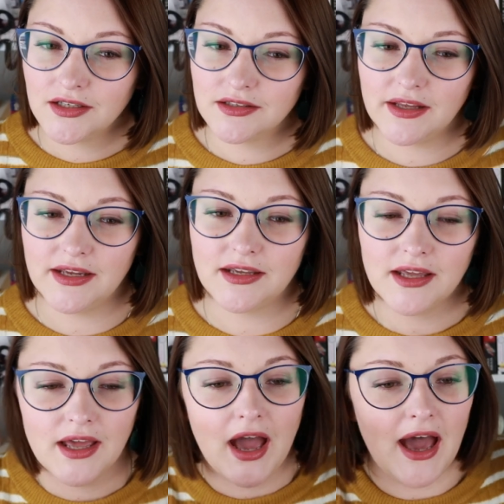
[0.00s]
Like,
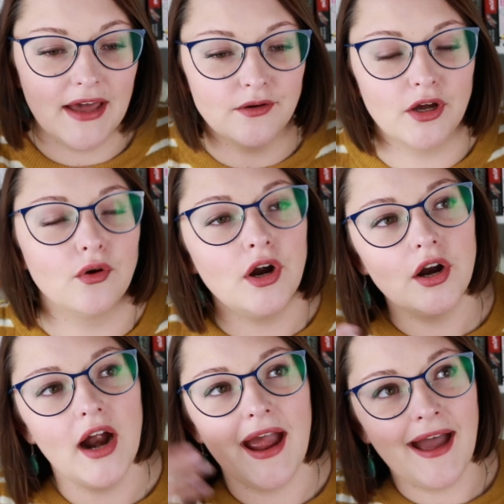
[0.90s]
I don't know,
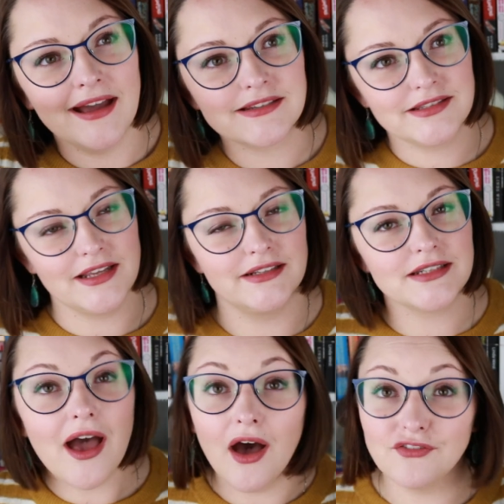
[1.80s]
her
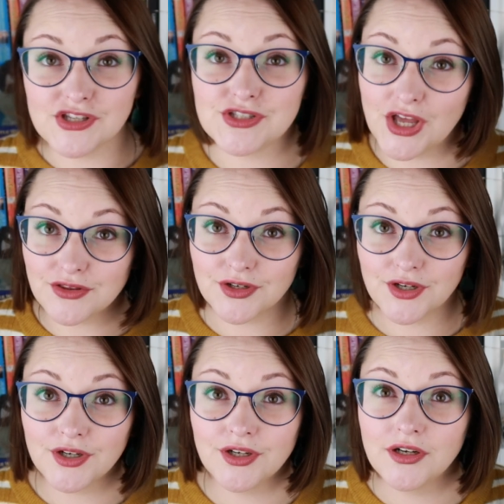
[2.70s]
accent of a
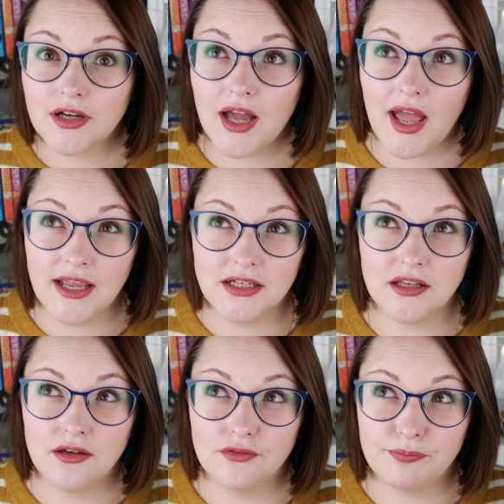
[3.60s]
Southerner kind
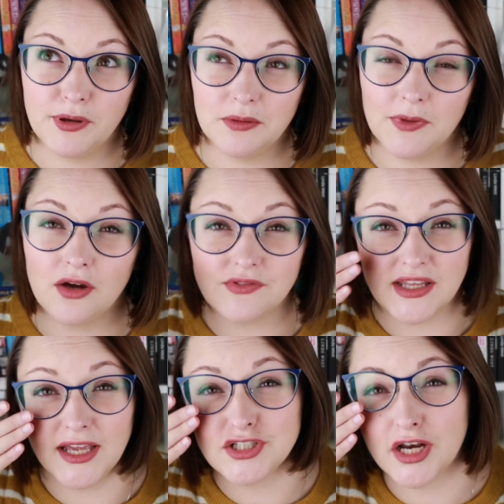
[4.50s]
of put me over
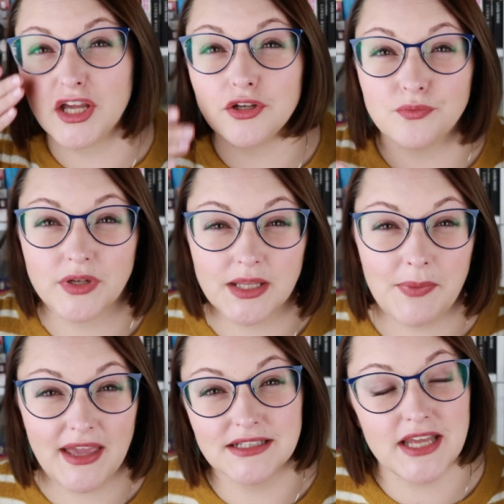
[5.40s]
the edge and I couldn't really
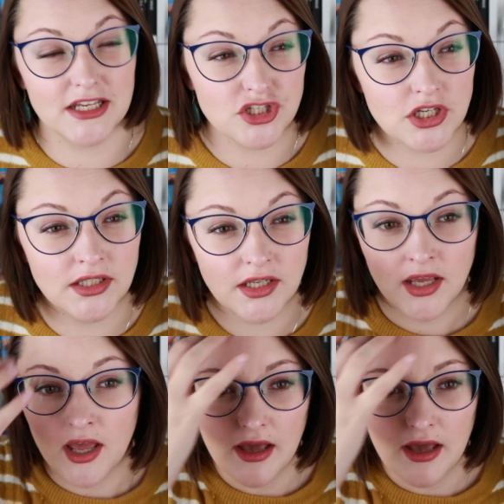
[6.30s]
pay attention.